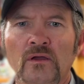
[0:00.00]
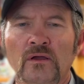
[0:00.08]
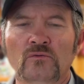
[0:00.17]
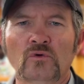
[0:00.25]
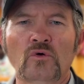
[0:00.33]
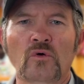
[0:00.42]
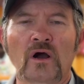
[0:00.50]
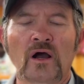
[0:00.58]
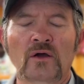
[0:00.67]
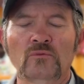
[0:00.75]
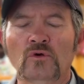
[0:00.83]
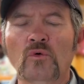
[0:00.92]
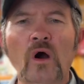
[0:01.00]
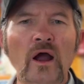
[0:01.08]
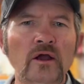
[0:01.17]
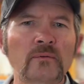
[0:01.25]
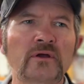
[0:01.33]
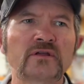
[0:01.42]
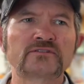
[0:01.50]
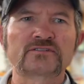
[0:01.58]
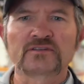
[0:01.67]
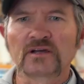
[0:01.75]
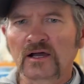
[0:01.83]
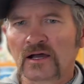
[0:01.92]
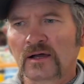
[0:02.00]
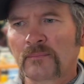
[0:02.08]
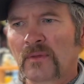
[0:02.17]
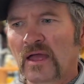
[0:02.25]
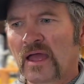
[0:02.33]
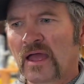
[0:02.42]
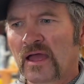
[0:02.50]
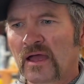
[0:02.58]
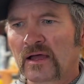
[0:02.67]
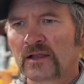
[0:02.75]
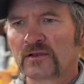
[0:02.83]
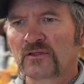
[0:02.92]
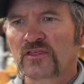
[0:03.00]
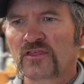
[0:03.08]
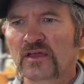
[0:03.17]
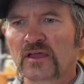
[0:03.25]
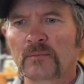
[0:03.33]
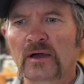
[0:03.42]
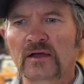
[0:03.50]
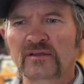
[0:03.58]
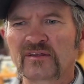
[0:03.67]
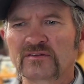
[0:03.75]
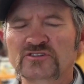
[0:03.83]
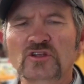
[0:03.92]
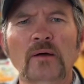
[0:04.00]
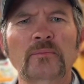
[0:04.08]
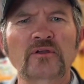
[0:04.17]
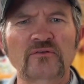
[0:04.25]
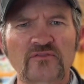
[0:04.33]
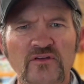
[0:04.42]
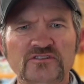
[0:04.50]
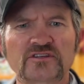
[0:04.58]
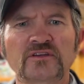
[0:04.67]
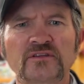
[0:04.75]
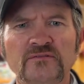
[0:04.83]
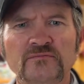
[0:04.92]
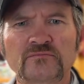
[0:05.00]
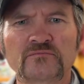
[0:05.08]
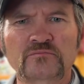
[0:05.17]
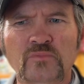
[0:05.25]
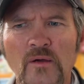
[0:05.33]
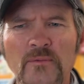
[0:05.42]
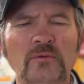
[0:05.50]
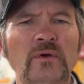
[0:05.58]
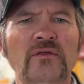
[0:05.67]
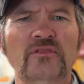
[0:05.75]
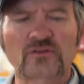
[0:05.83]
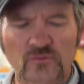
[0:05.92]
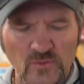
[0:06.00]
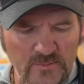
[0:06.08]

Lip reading: requirements, and think about stopping your fishing probably around 3